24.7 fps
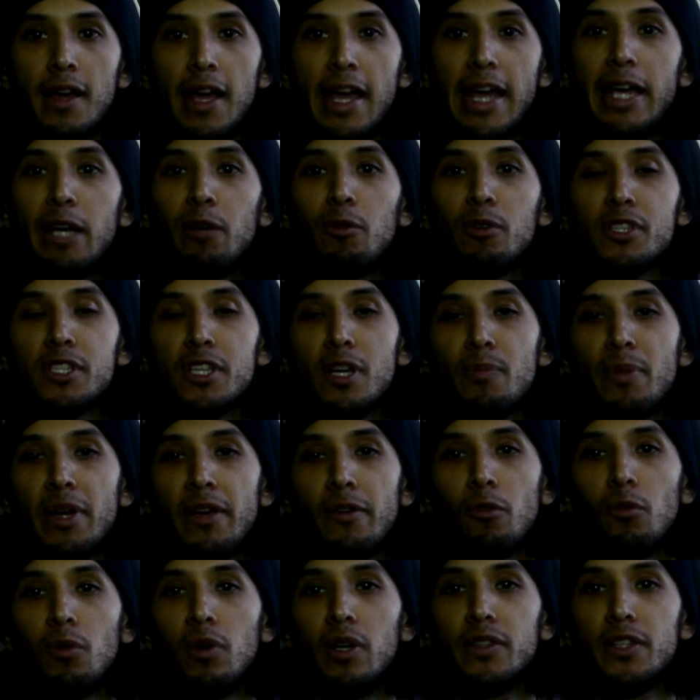Hey, what's up,
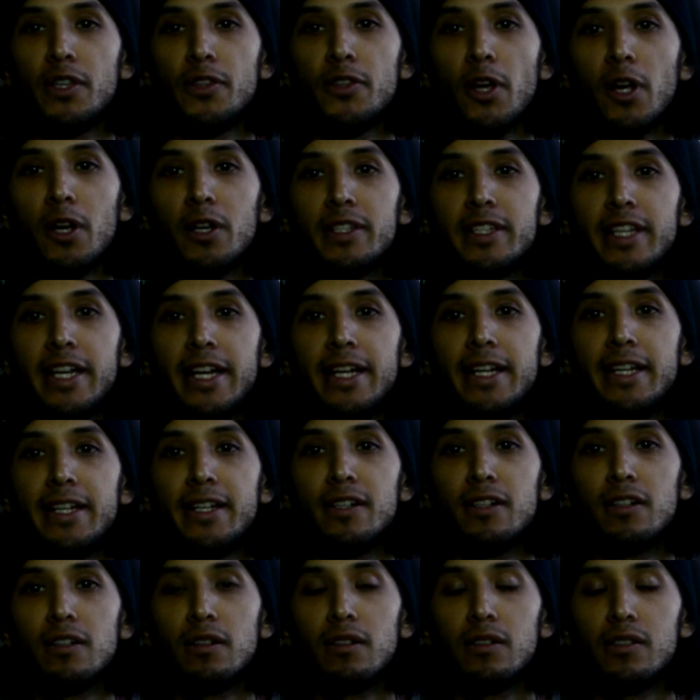everyone? The Dark Dade
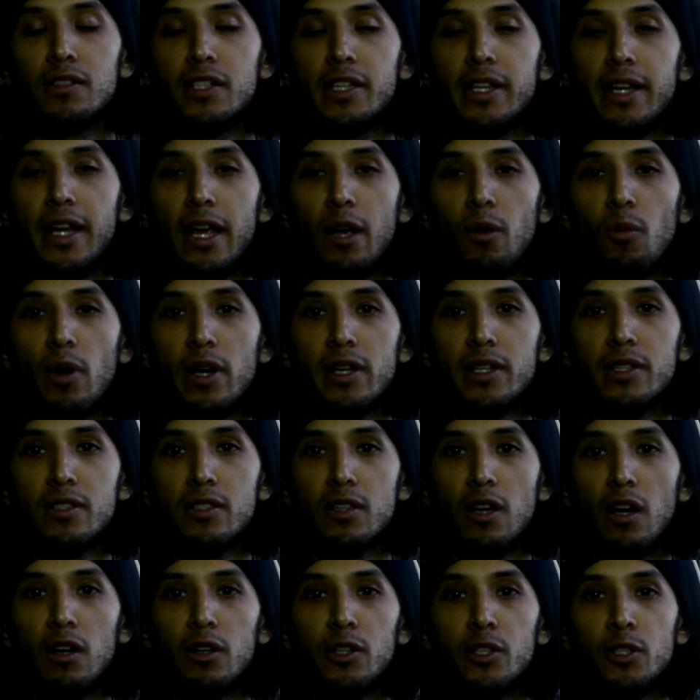here. Today, I want to
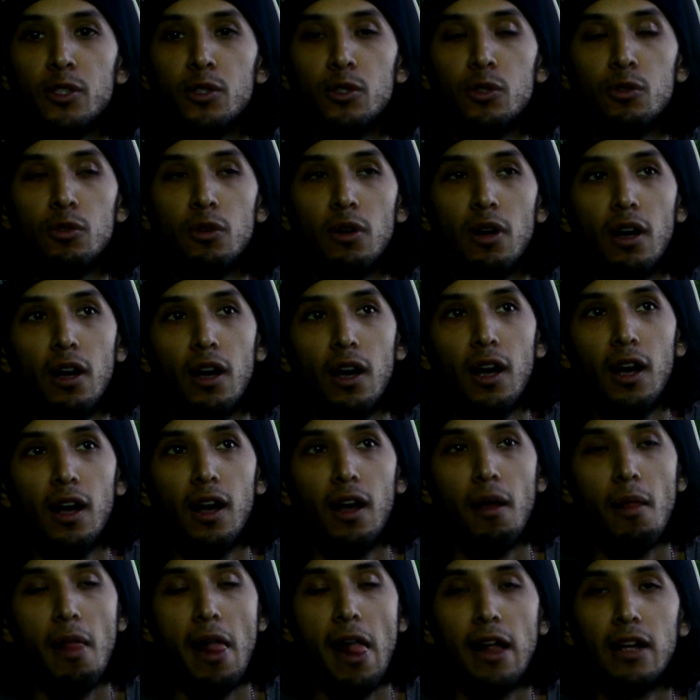talk to you
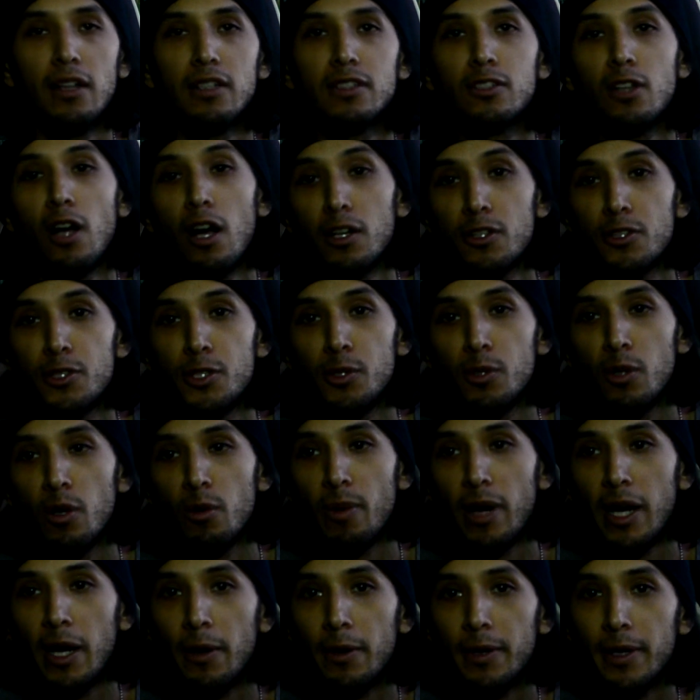
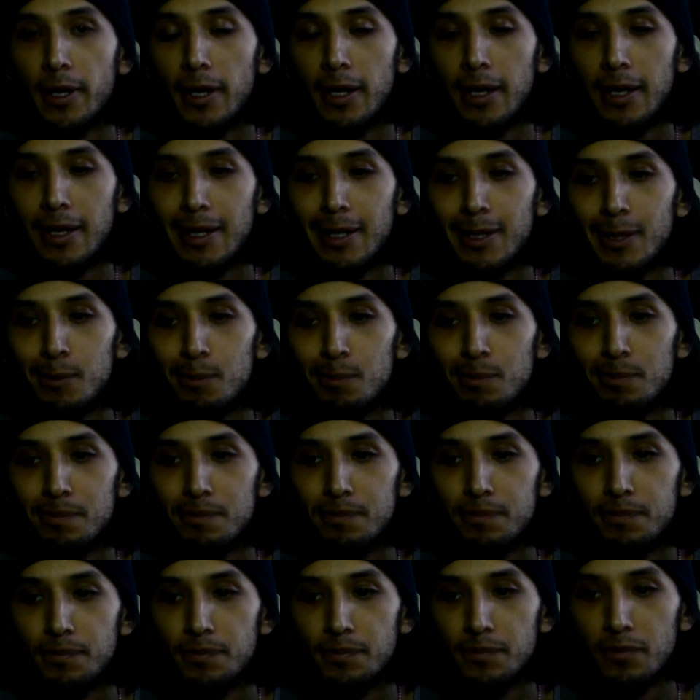about
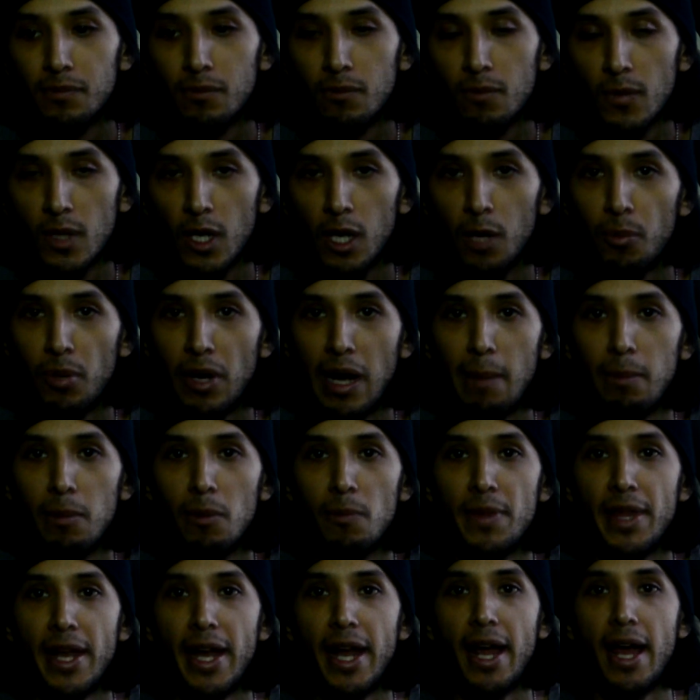a
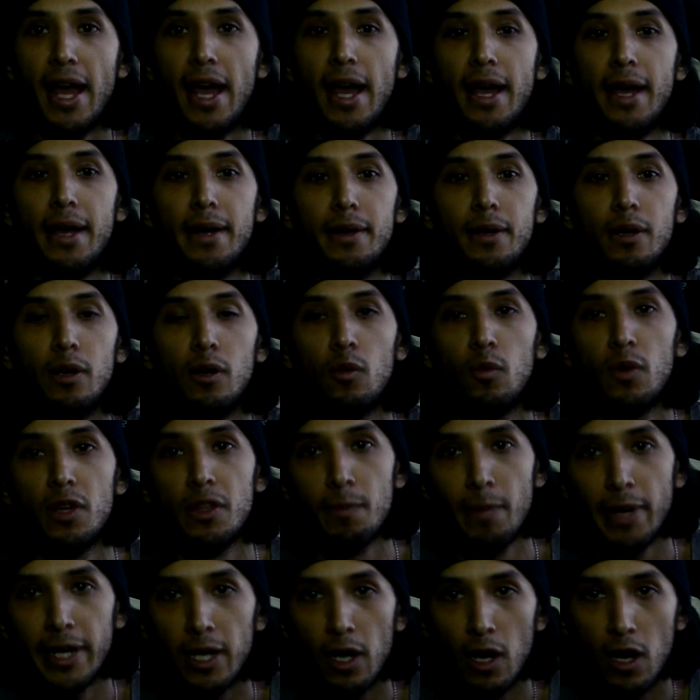problem that I had with
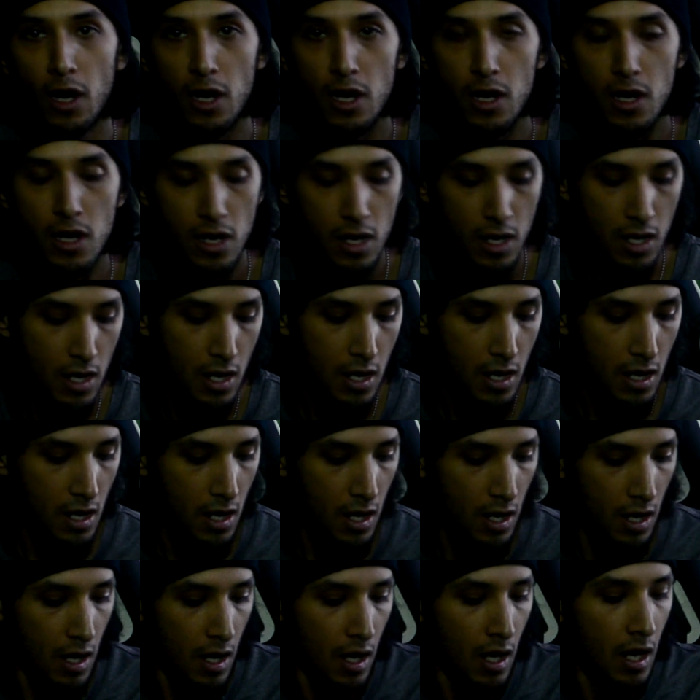my car.
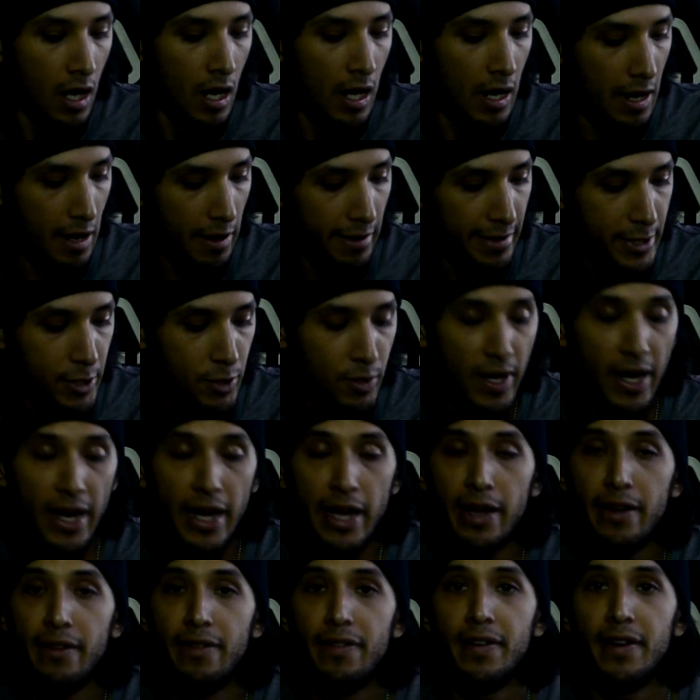Now, I
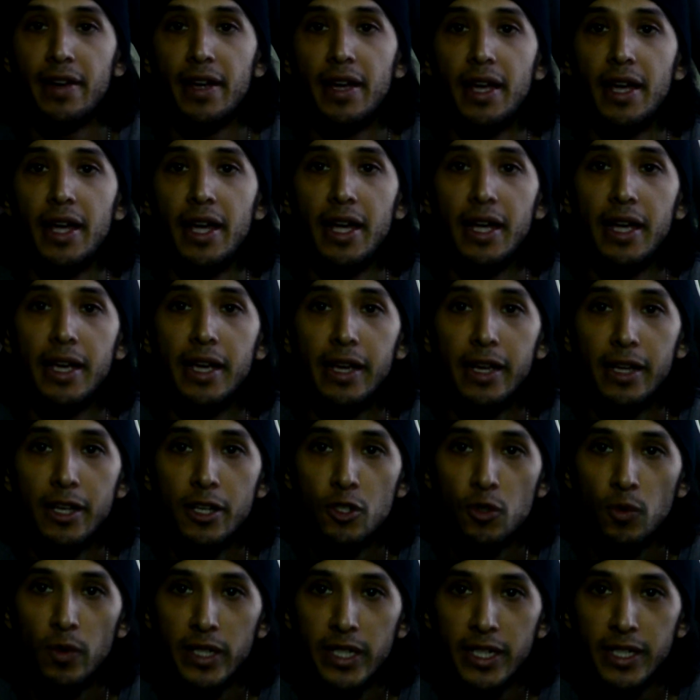drive a
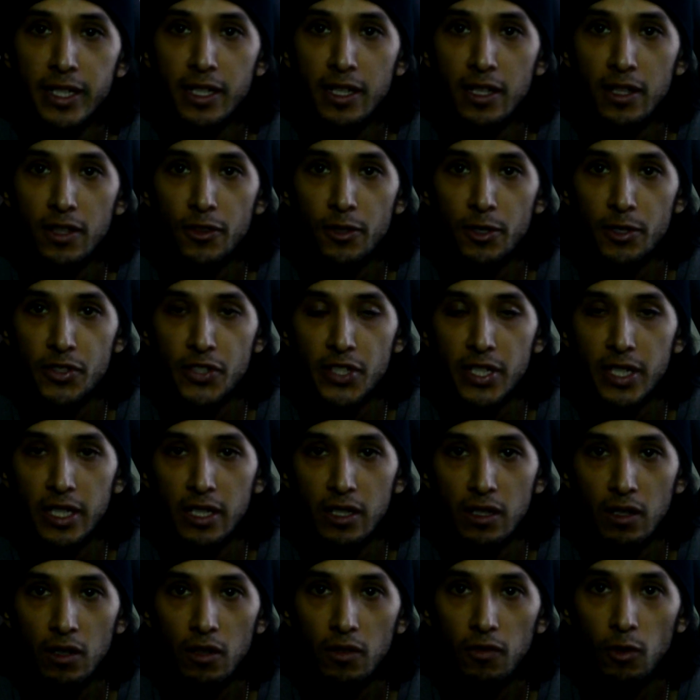
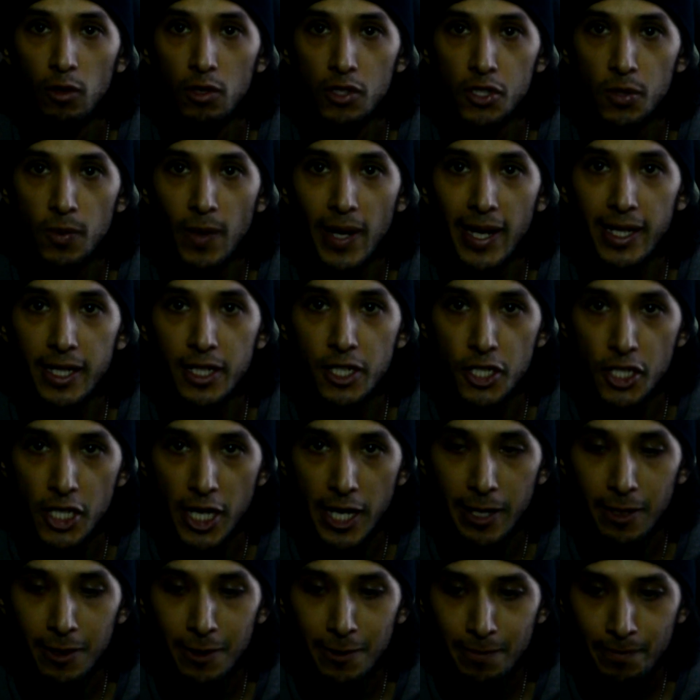2013 Volkswagen
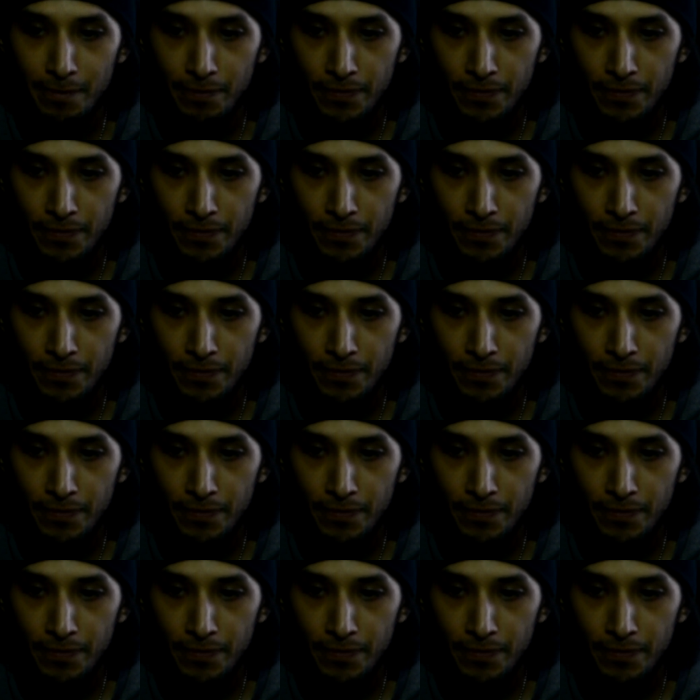Jetta,